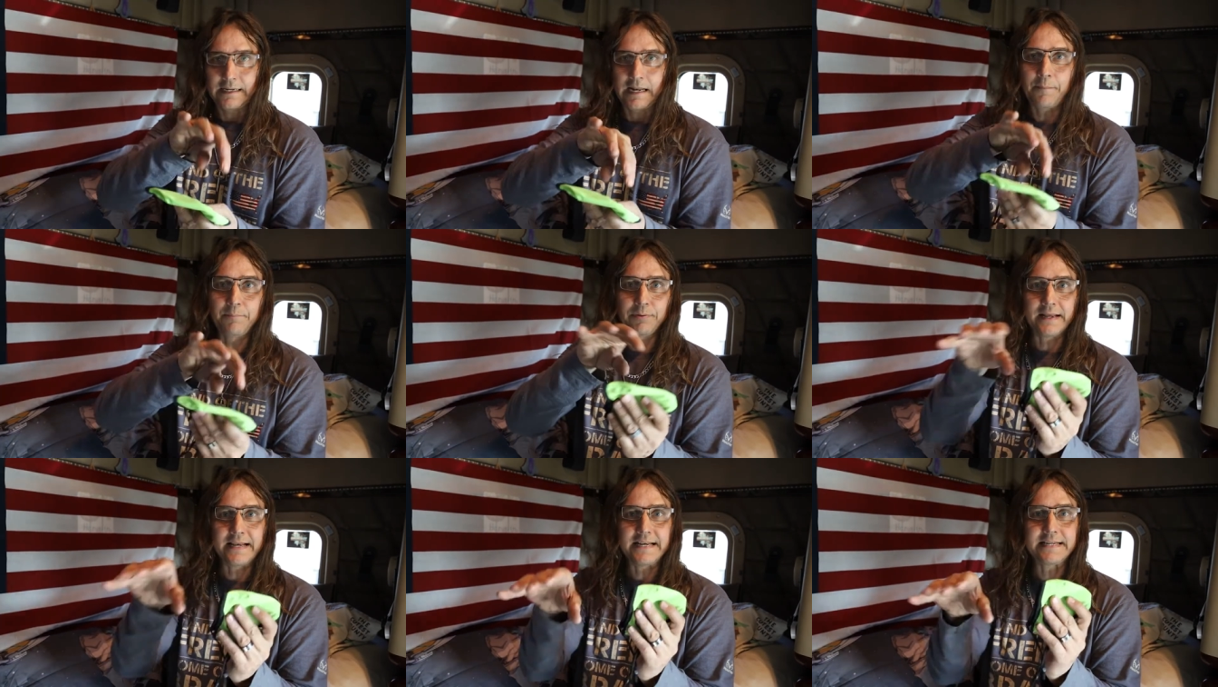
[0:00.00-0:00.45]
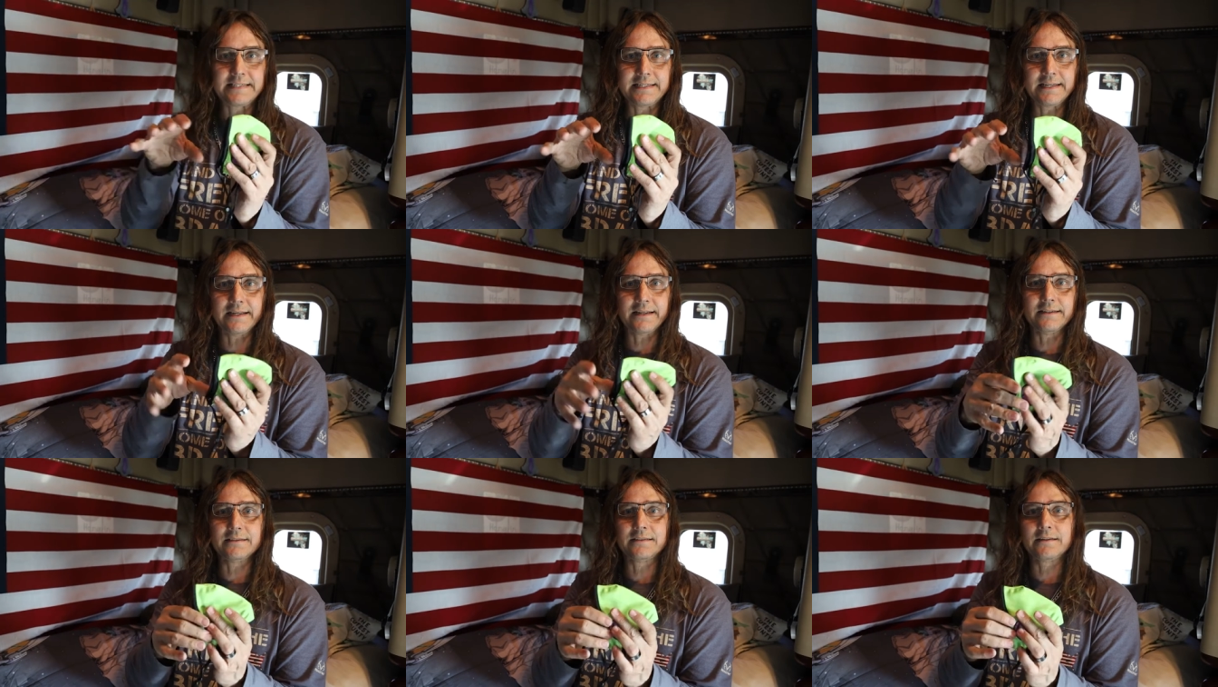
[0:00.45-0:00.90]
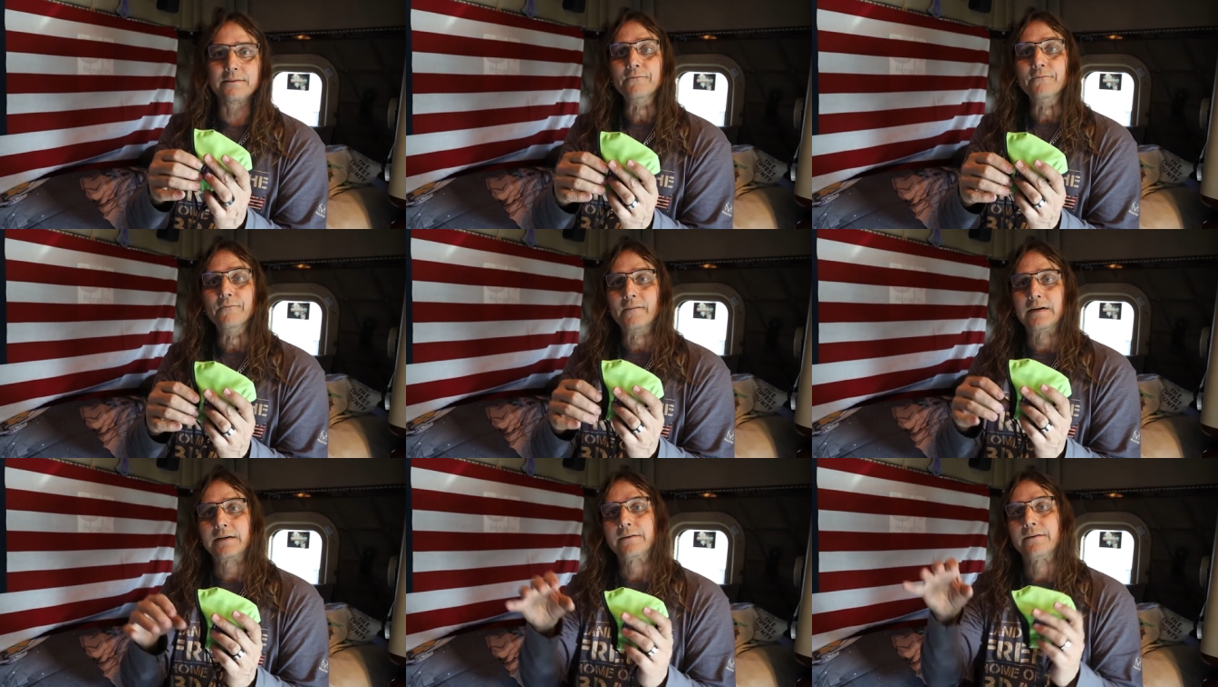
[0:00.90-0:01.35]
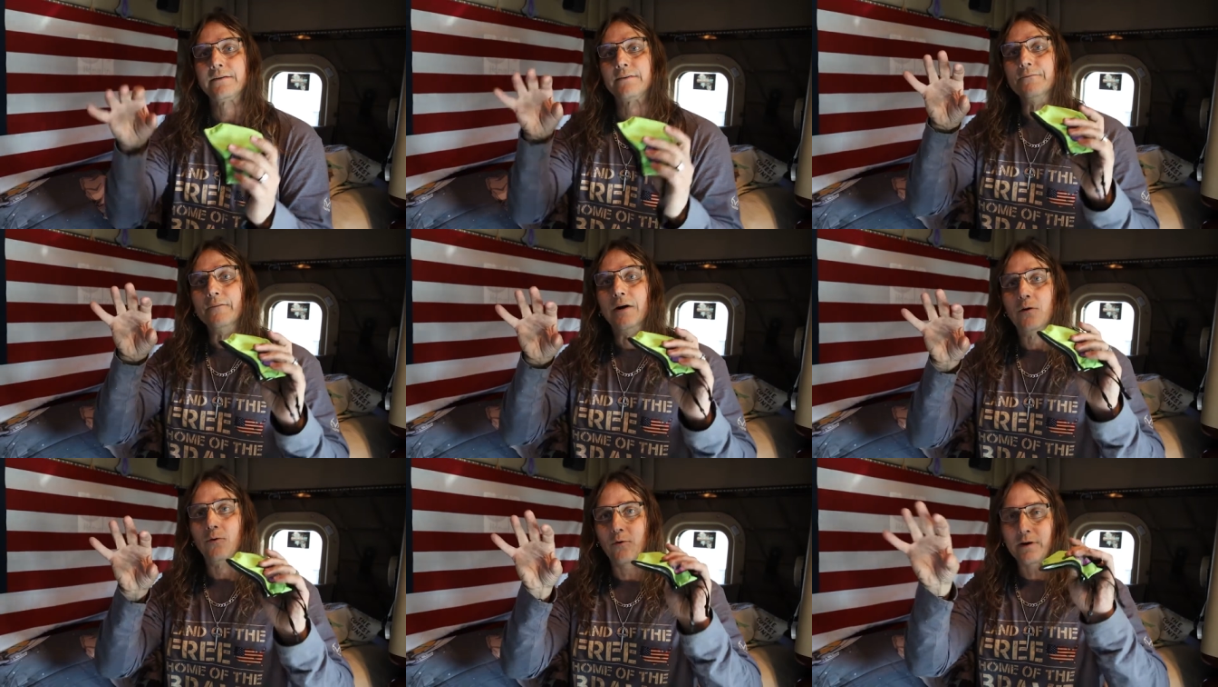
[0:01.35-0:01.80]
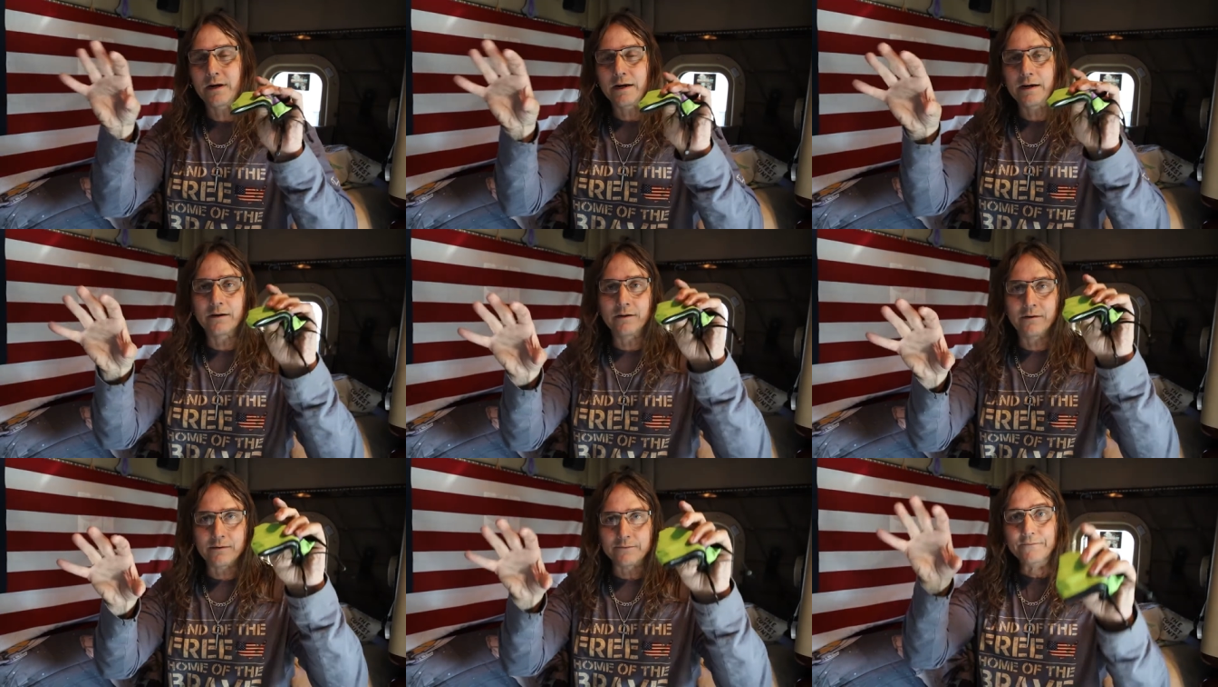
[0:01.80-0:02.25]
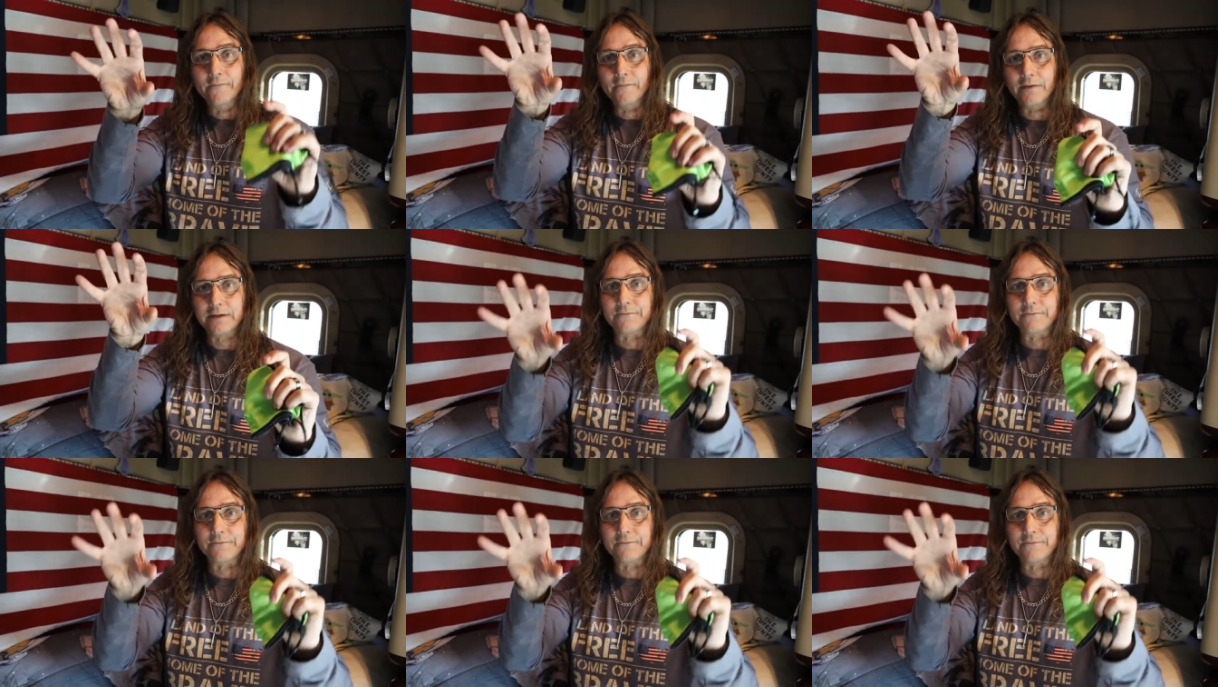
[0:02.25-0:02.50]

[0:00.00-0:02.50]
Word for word: I placed it where